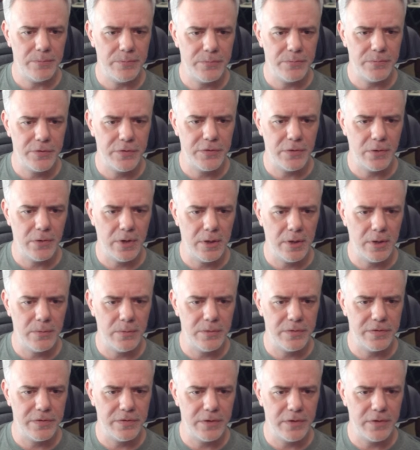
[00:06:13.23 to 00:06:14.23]
So I
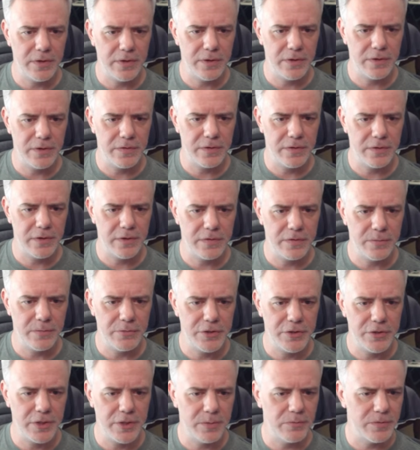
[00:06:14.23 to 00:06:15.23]
would say let's get some
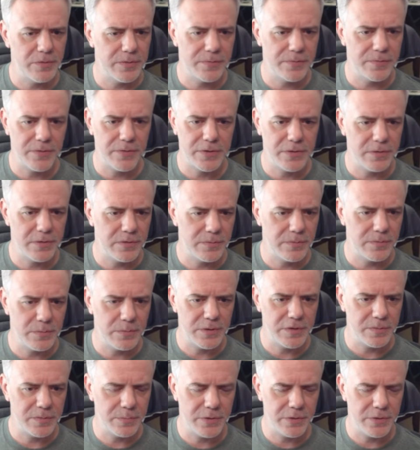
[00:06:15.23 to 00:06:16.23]
gem refills. We
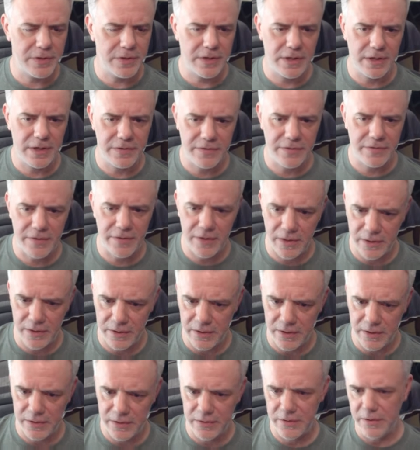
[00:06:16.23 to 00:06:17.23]
just put that at
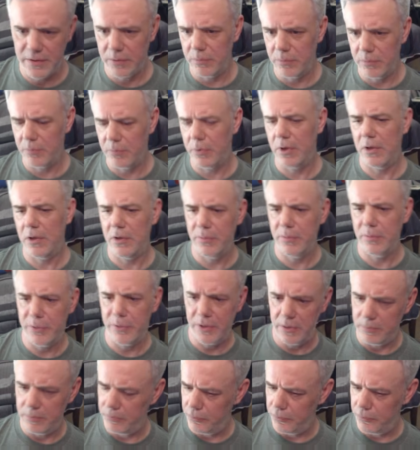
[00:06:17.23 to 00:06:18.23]
10. I think that would probably
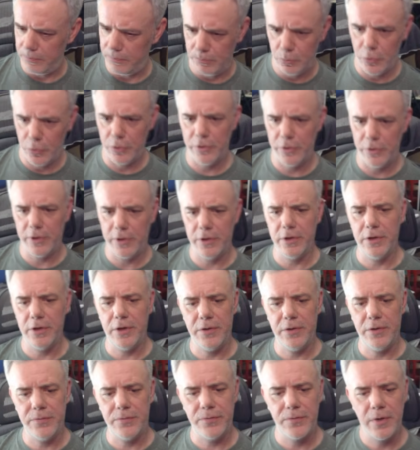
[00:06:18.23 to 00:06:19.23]
be more than
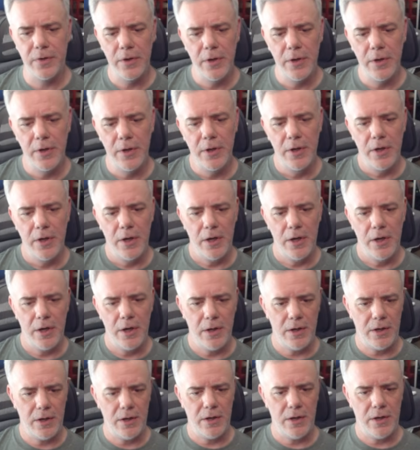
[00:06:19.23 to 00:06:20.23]
enough.
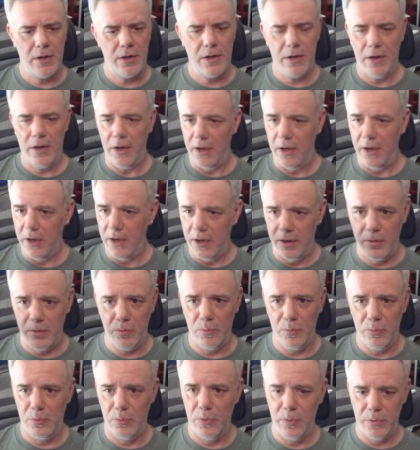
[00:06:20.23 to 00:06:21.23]

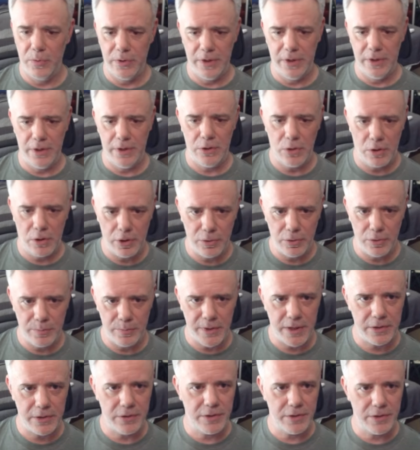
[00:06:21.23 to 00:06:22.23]
And we would hit auto
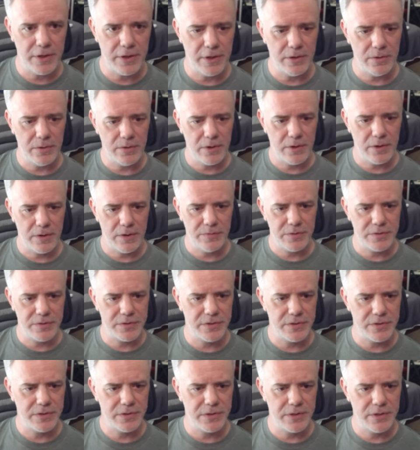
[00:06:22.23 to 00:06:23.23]
battle now.
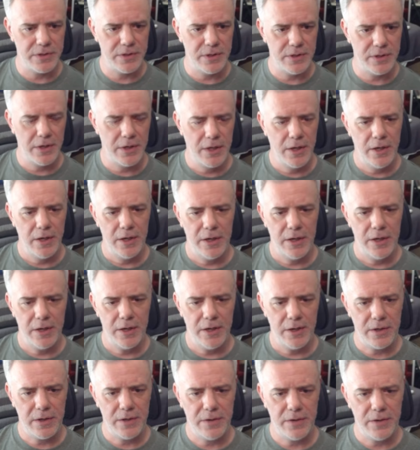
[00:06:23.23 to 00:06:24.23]
Obviously,
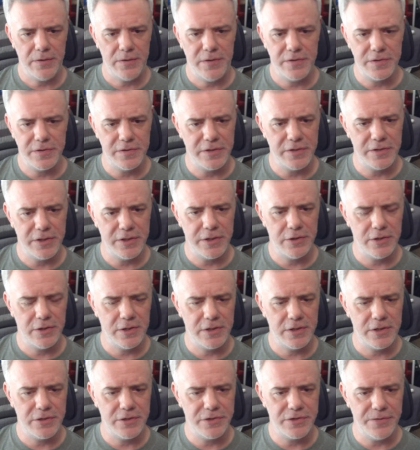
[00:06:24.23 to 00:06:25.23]
this is a Gear
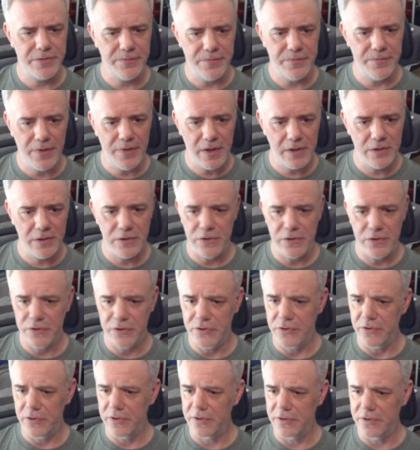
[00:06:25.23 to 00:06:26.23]
Hunters event,
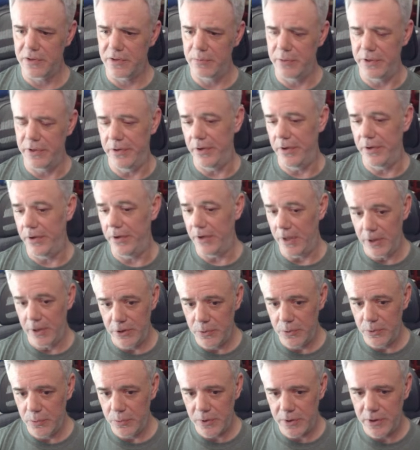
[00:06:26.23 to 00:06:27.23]
so this can be done
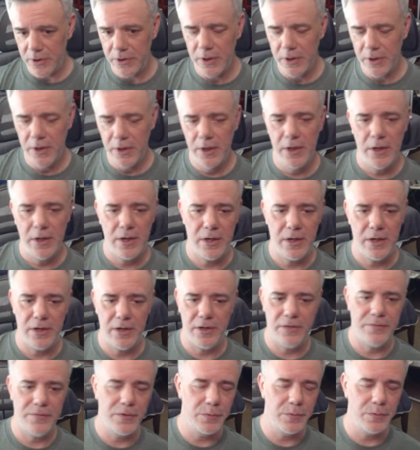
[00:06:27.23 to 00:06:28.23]
anywhere.
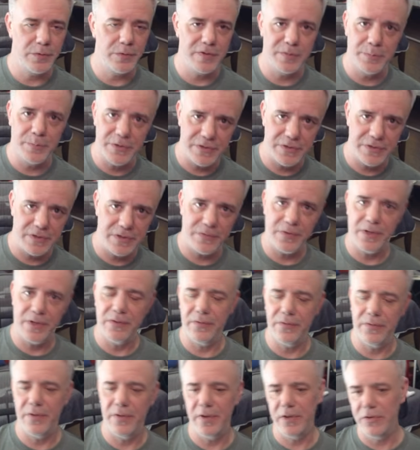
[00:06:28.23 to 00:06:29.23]
If it was specific
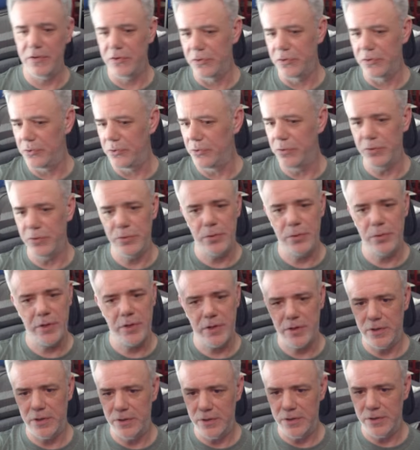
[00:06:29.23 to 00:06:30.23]
event
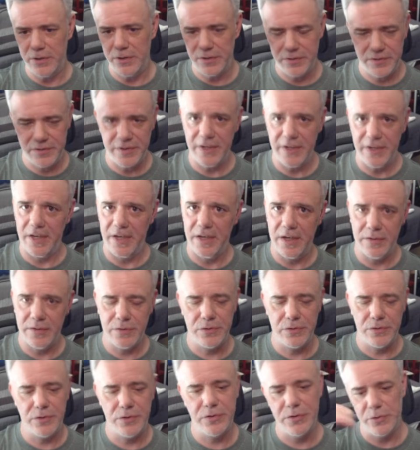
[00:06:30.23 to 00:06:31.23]
to Sand
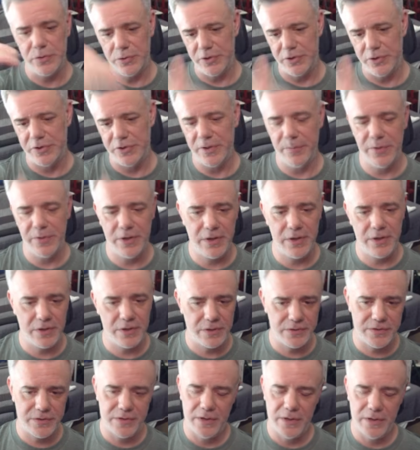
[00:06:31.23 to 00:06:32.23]
Devils or something
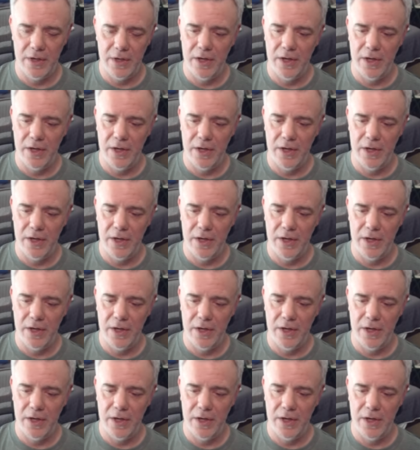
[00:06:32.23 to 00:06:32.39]
else,